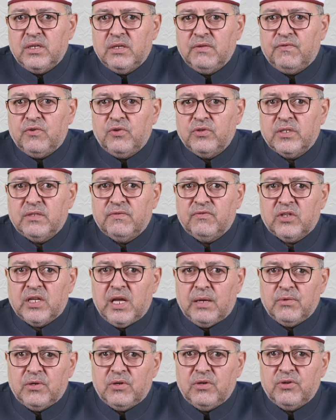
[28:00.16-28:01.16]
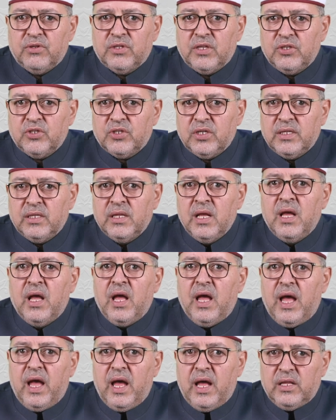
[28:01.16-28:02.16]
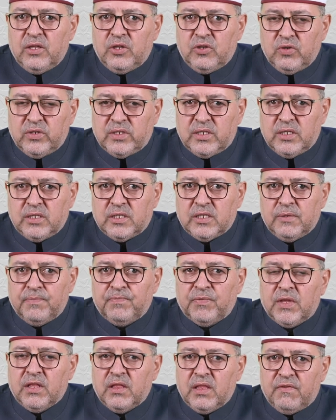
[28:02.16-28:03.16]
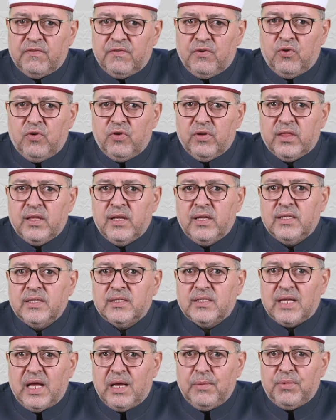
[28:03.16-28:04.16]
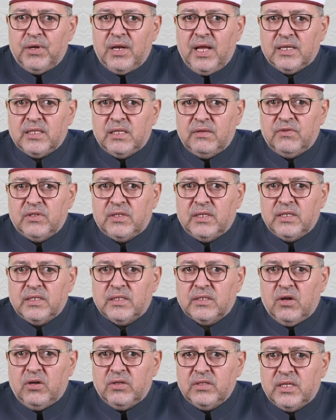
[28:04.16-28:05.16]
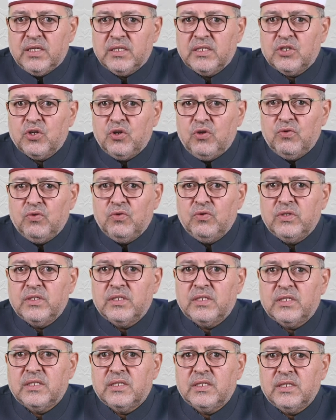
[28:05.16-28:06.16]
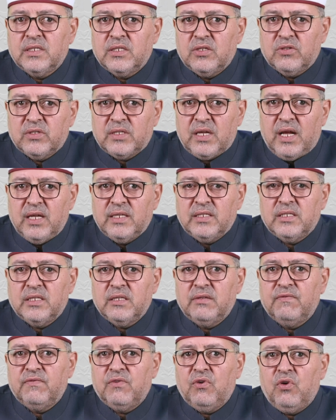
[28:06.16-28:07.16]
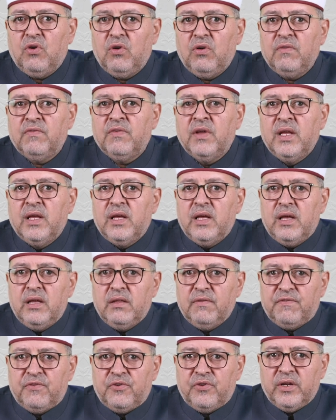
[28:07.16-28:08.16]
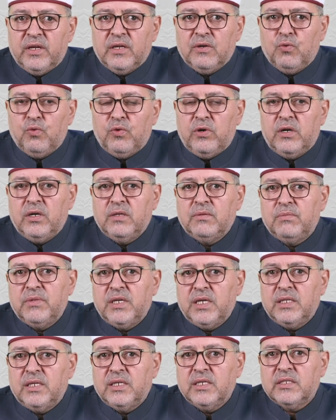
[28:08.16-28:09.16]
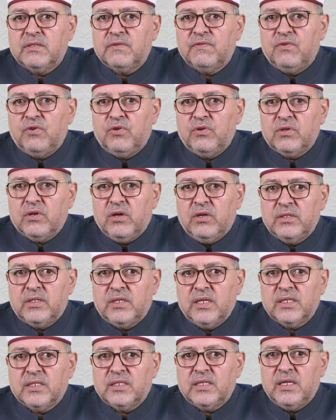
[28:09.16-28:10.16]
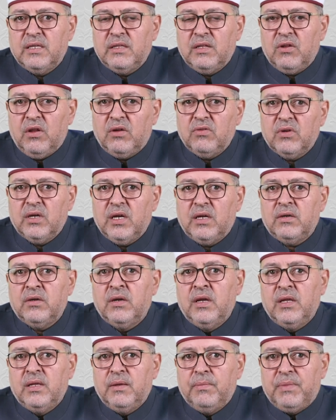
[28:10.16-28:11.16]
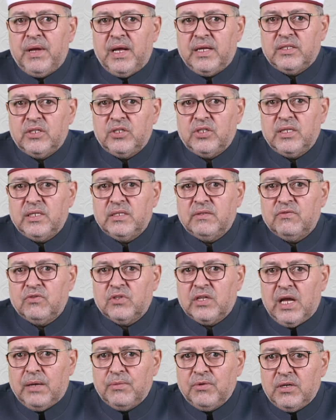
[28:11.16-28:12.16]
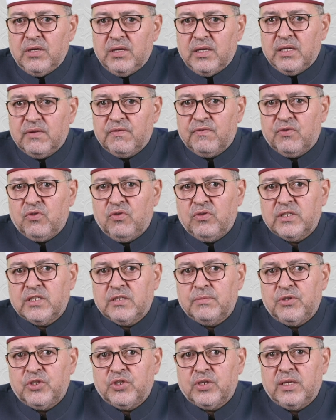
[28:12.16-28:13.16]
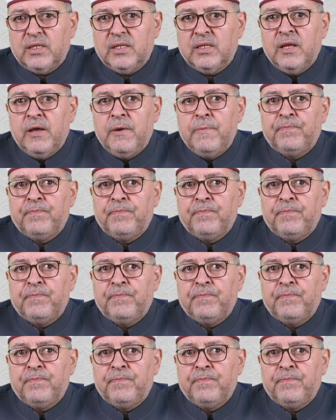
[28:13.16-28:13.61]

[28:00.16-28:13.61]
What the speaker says: reinforces vocabulary retention and usage. The fourth, sample activities, context clues, exercises involve inferring word meanings for context in longer passages. Vocabulary, of course, expression,